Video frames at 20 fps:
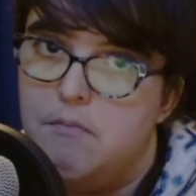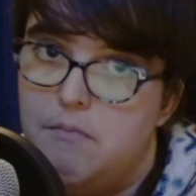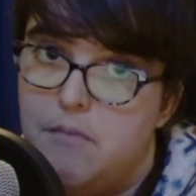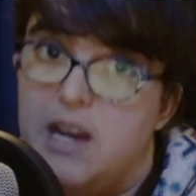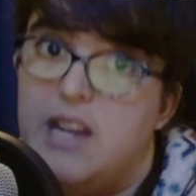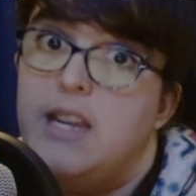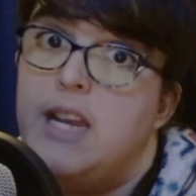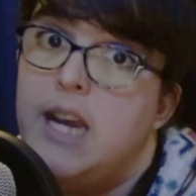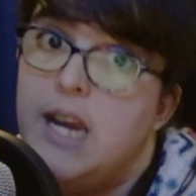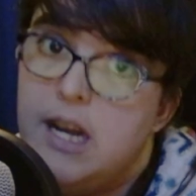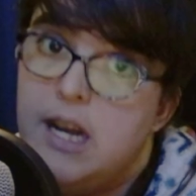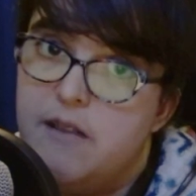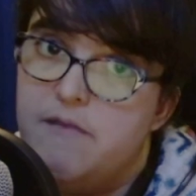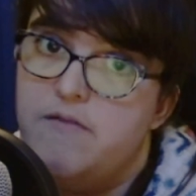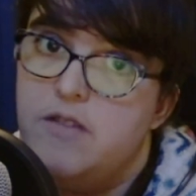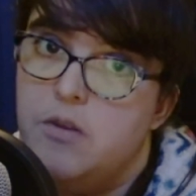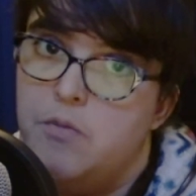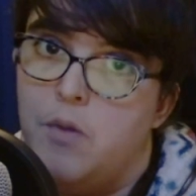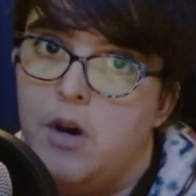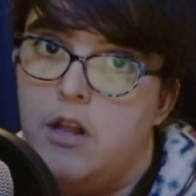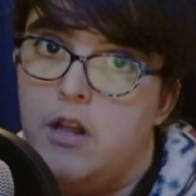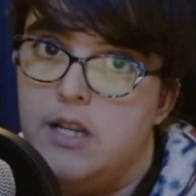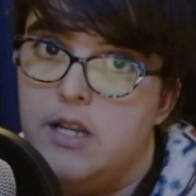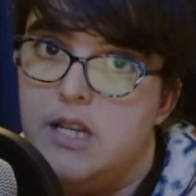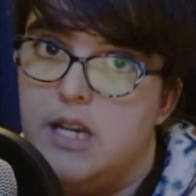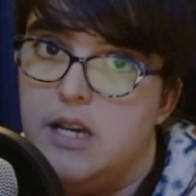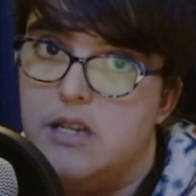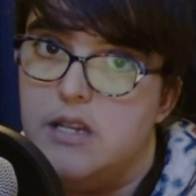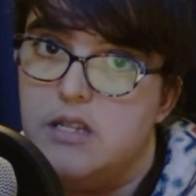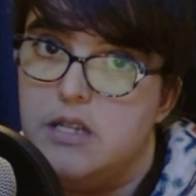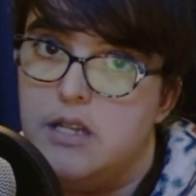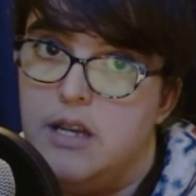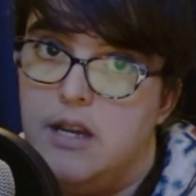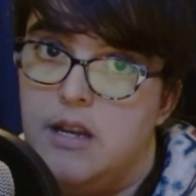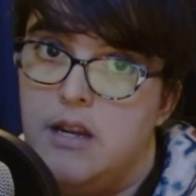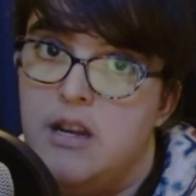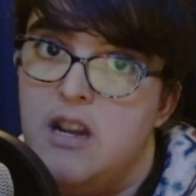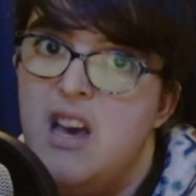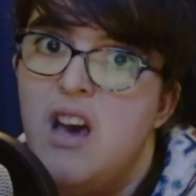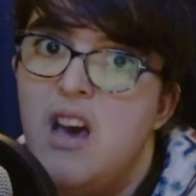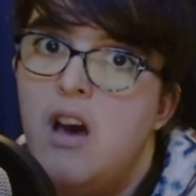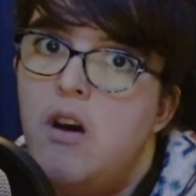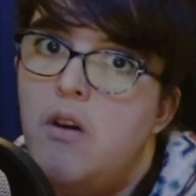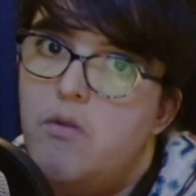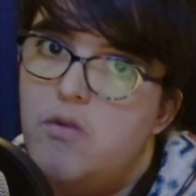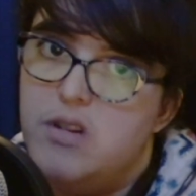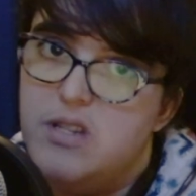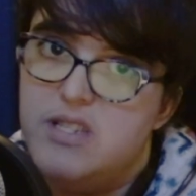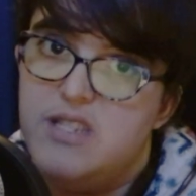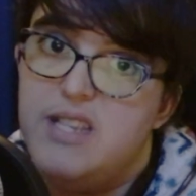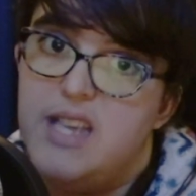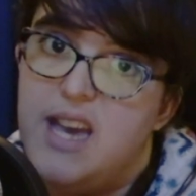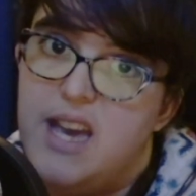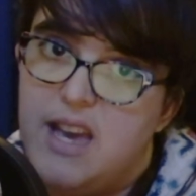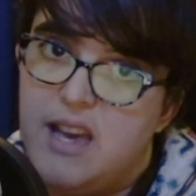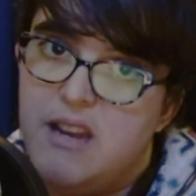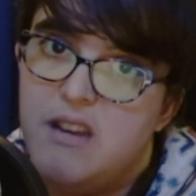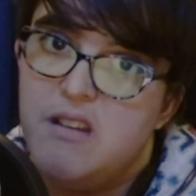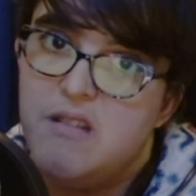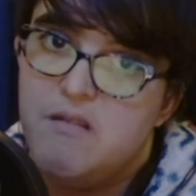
native small intestine, was dead.